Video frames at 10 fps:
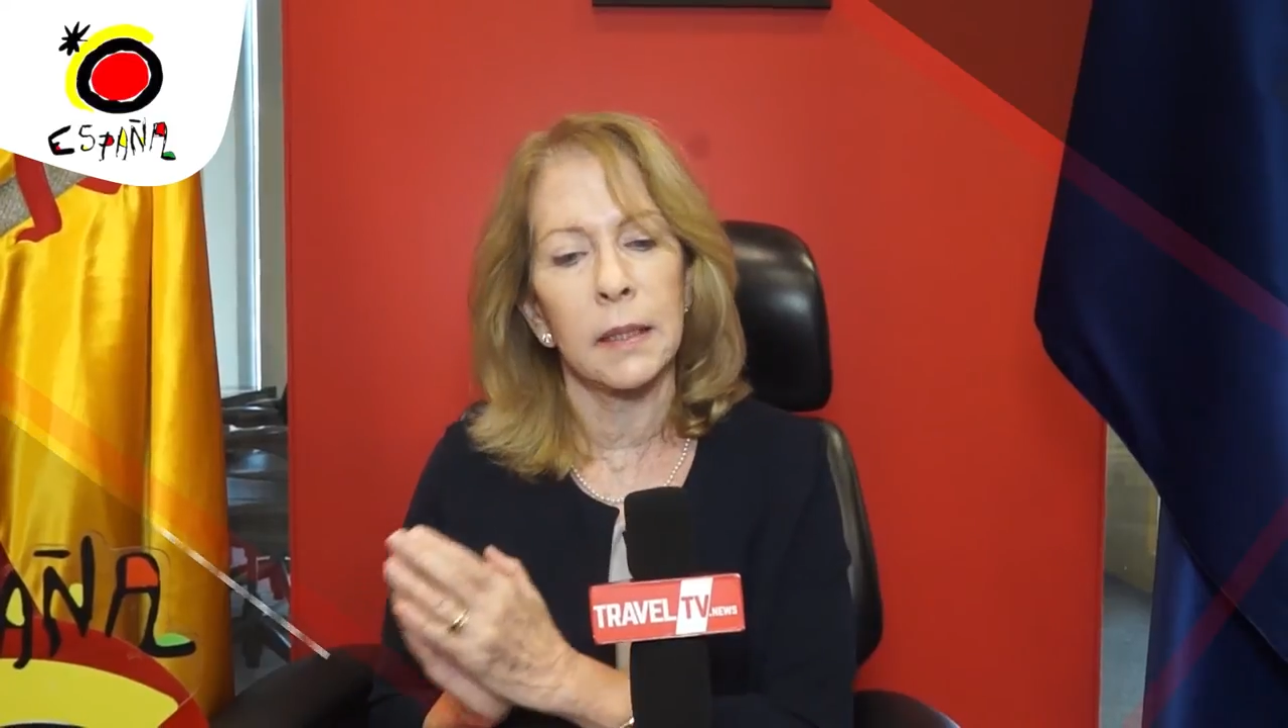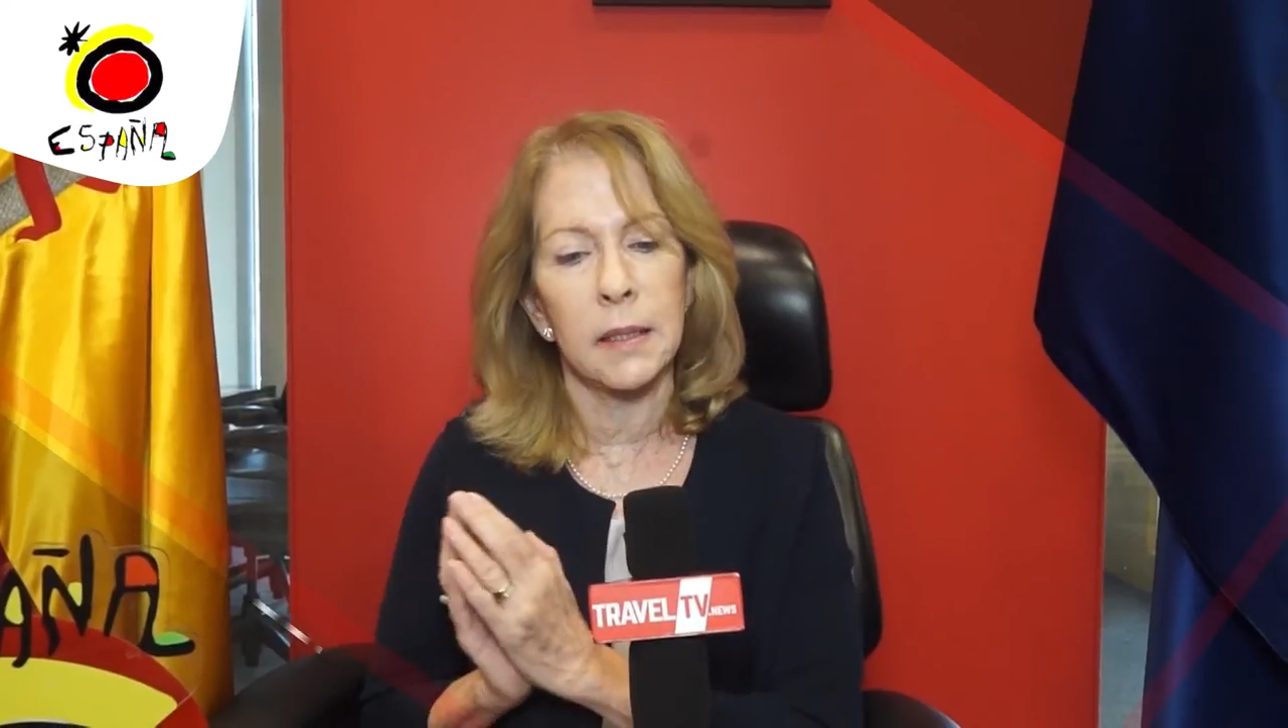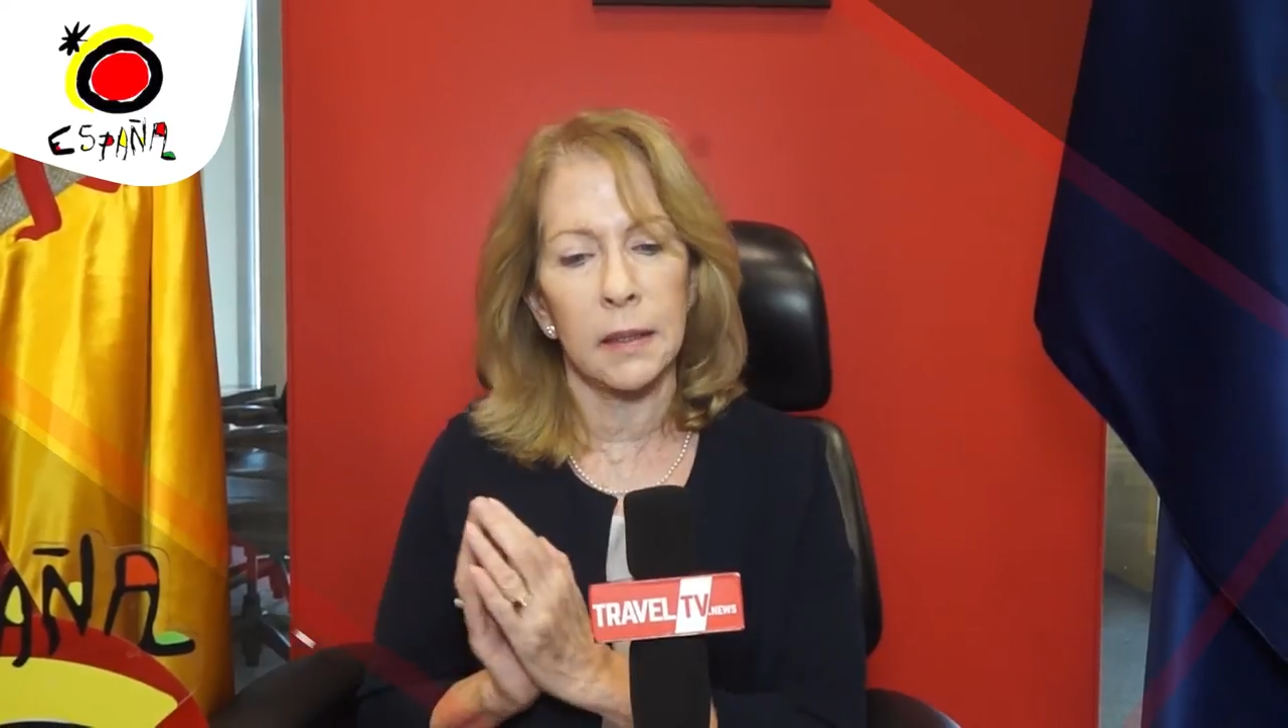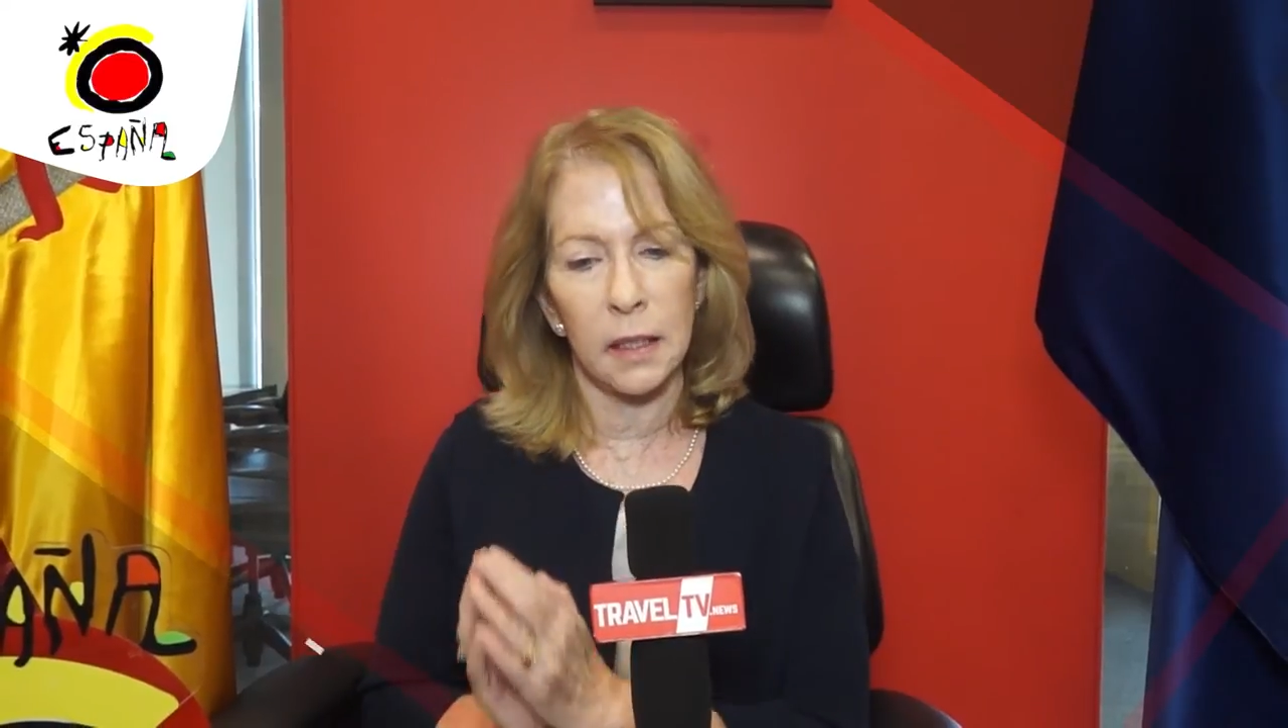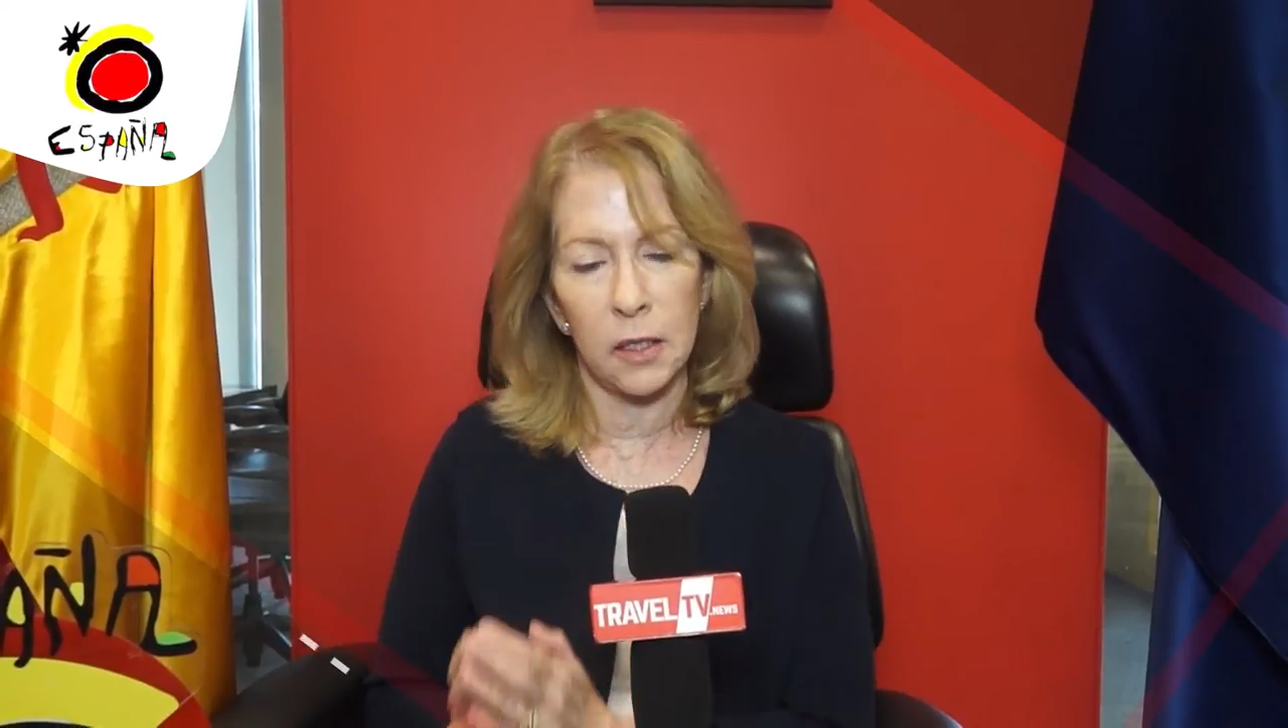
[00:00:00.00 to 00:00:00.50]

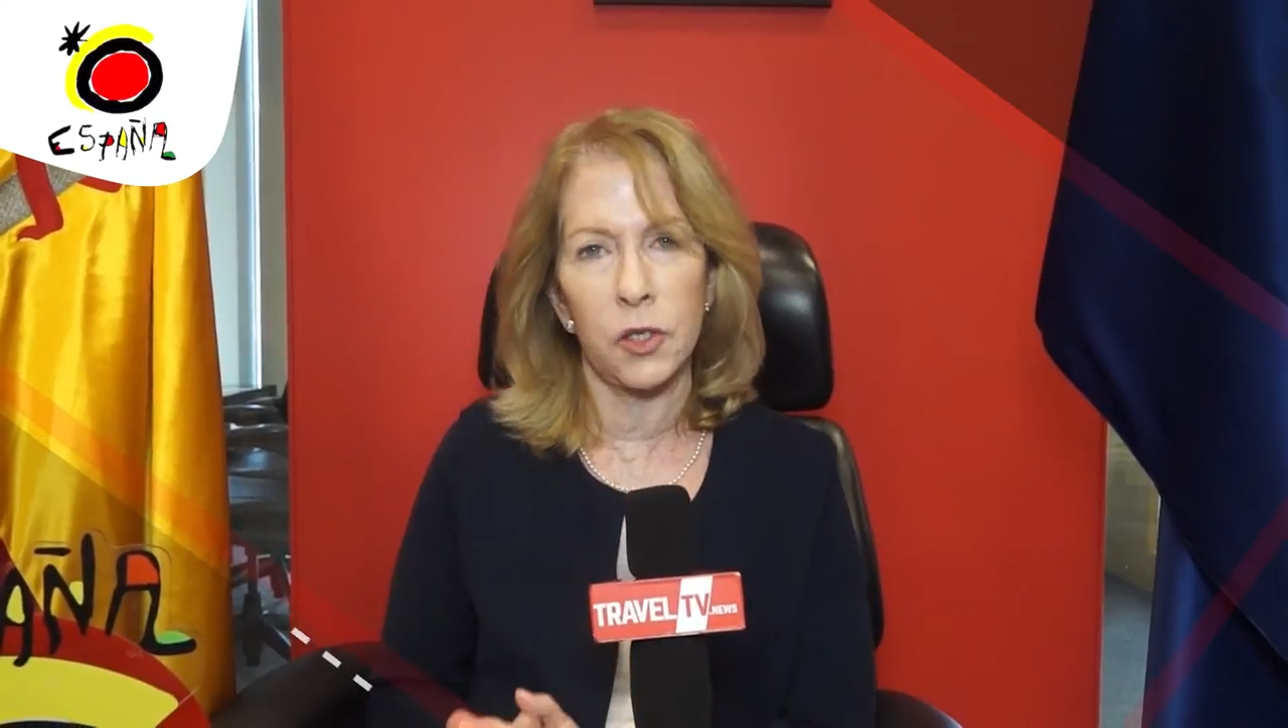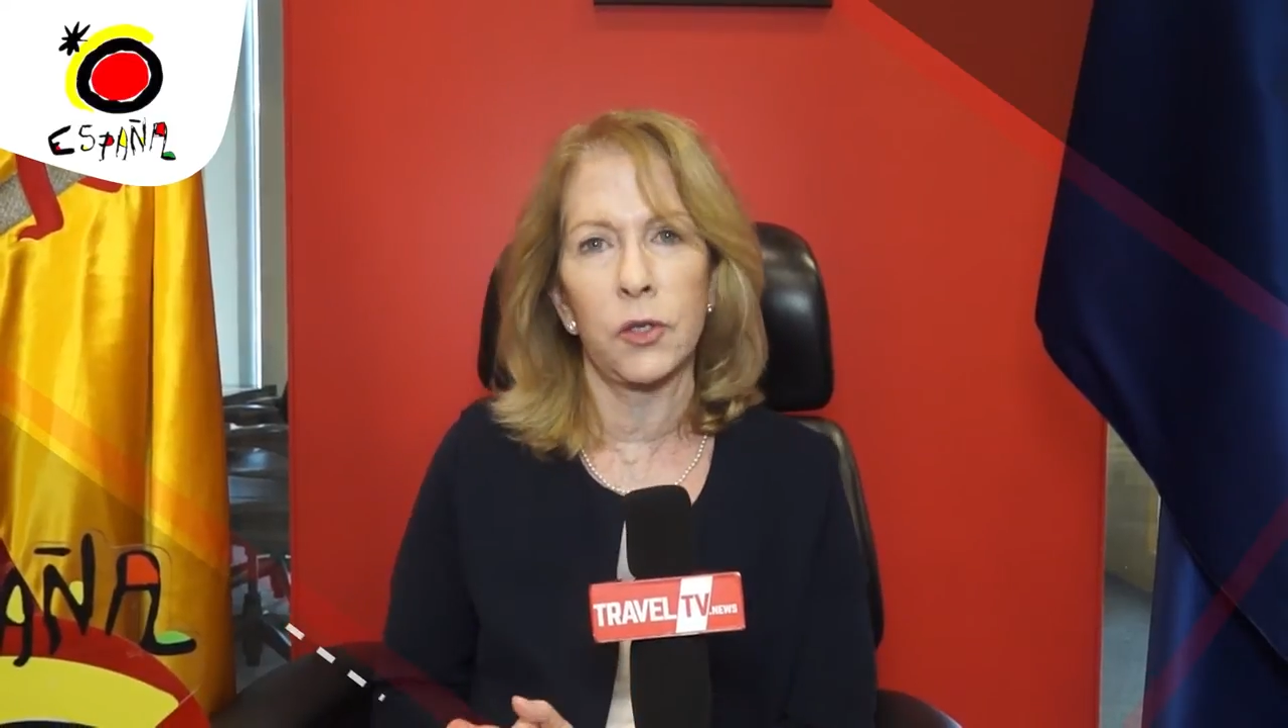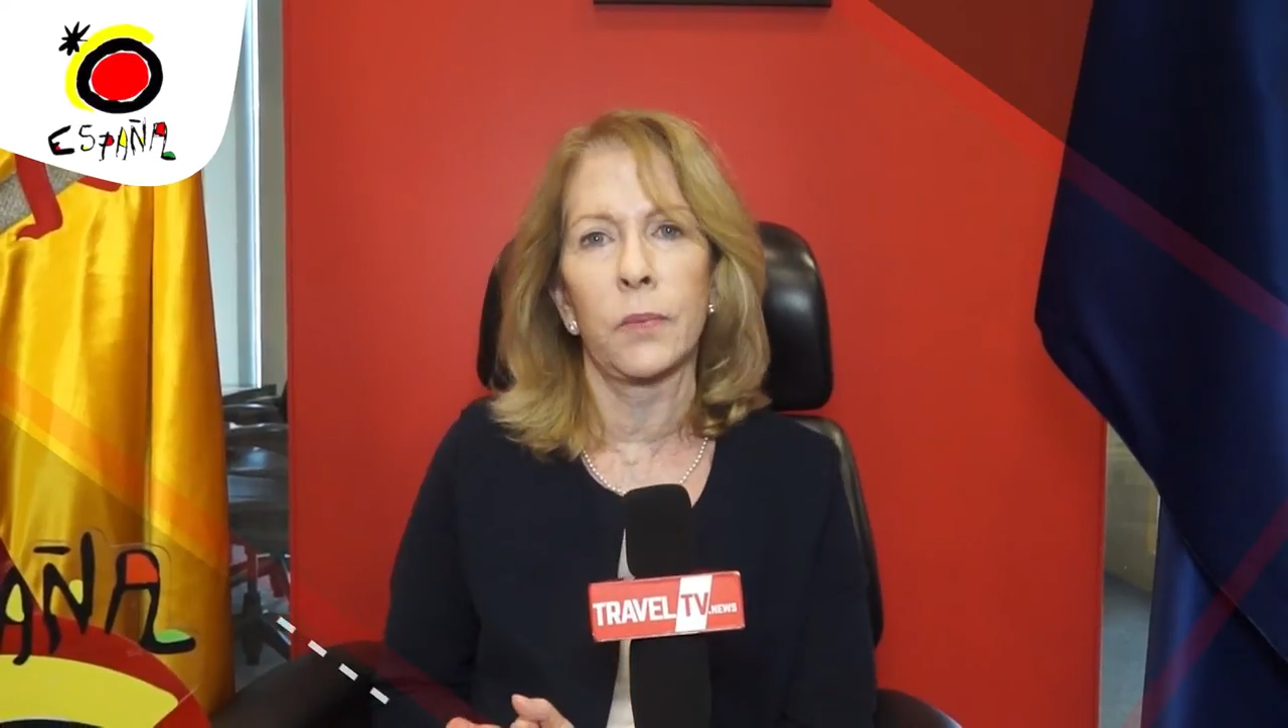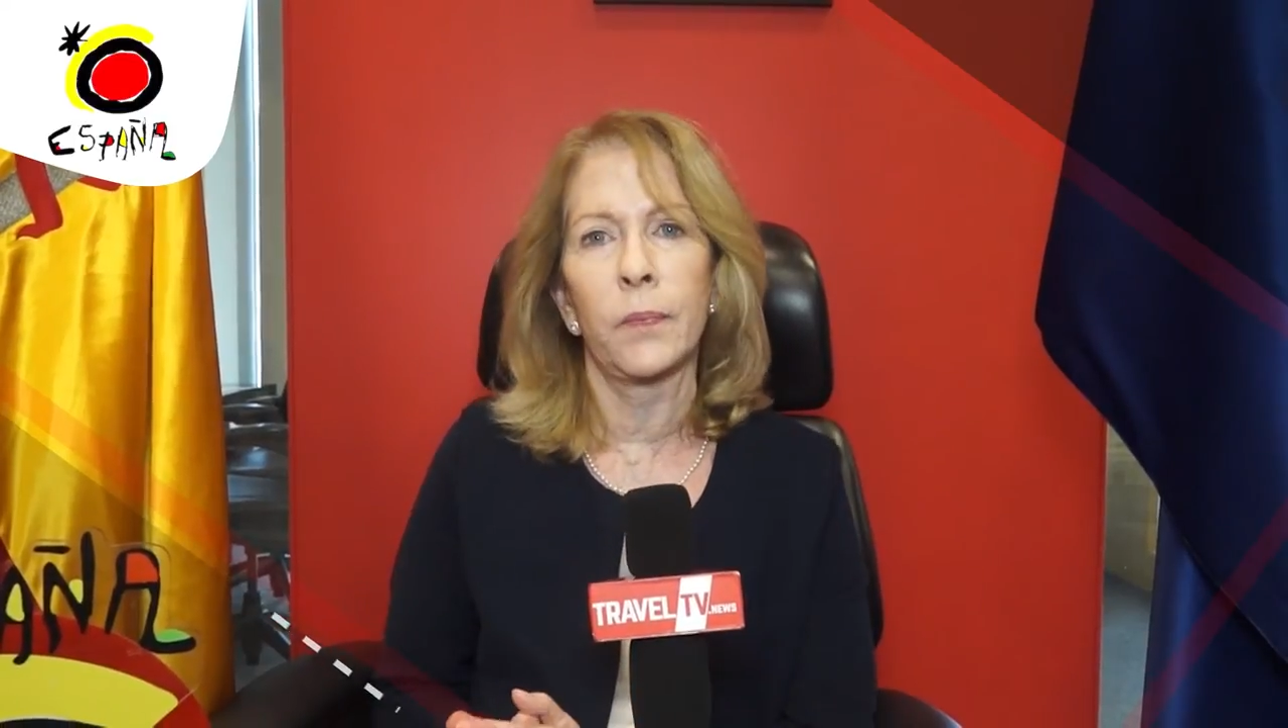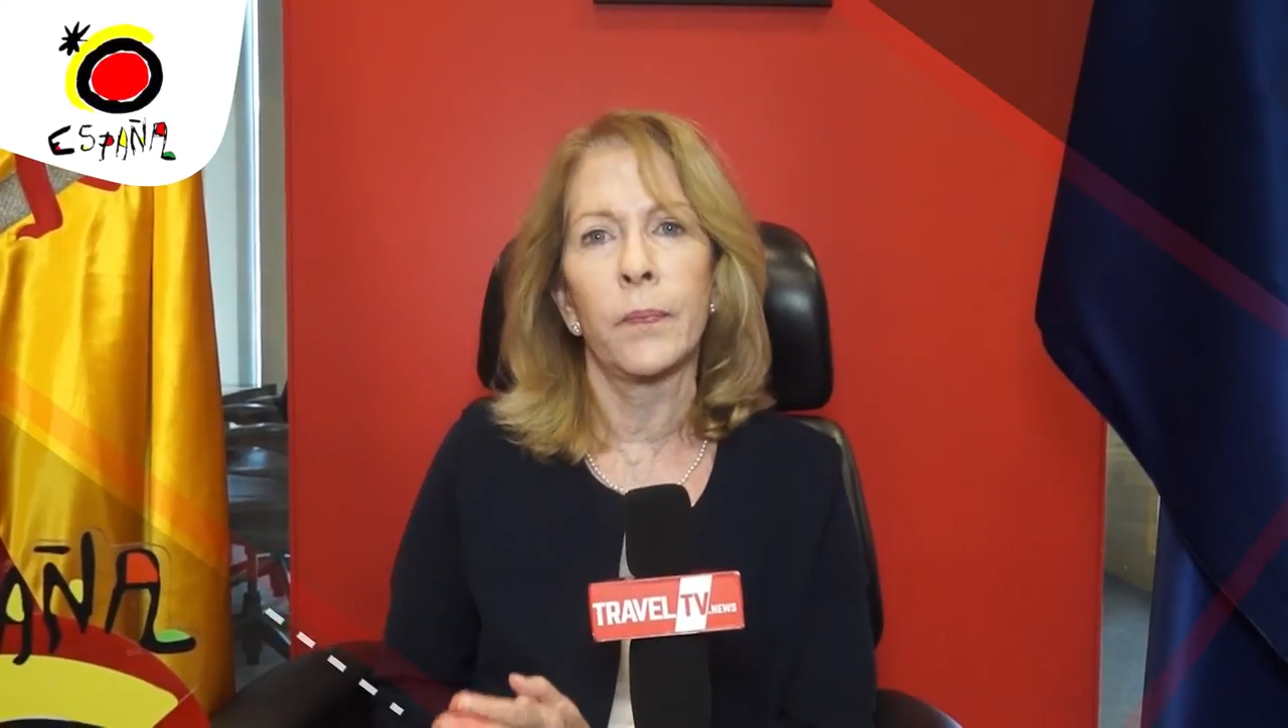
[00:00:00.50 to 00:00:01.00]
destination.